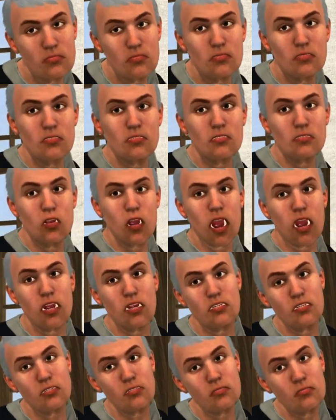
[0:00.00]

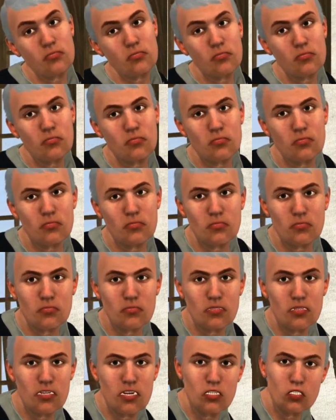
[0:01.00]
Rudolph.
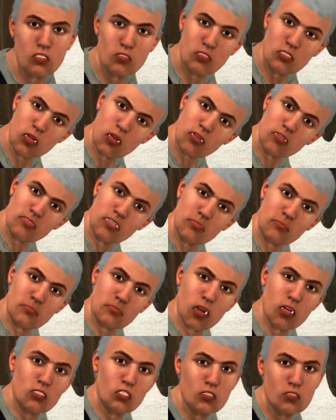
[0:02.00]
You should know that
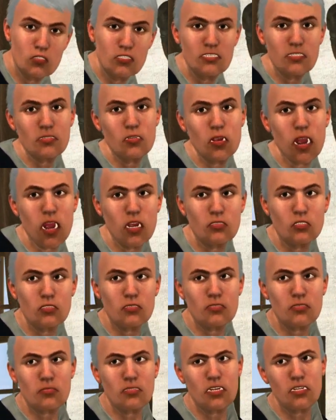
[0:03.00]
Rose doesn't want to
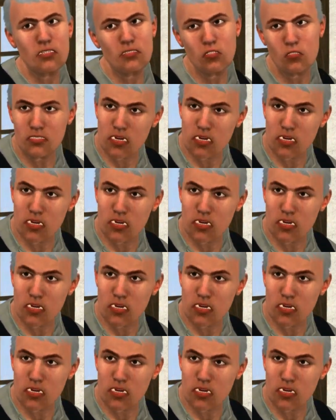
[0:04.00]
plan your